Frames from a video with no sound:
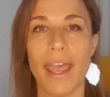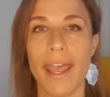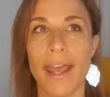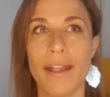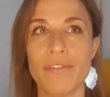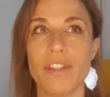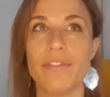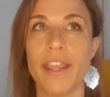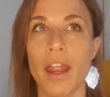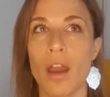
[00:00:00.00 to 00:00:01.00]
And
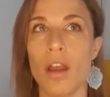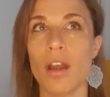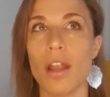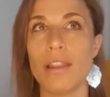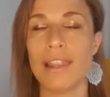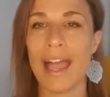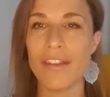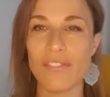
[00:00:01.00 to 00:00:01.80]
their life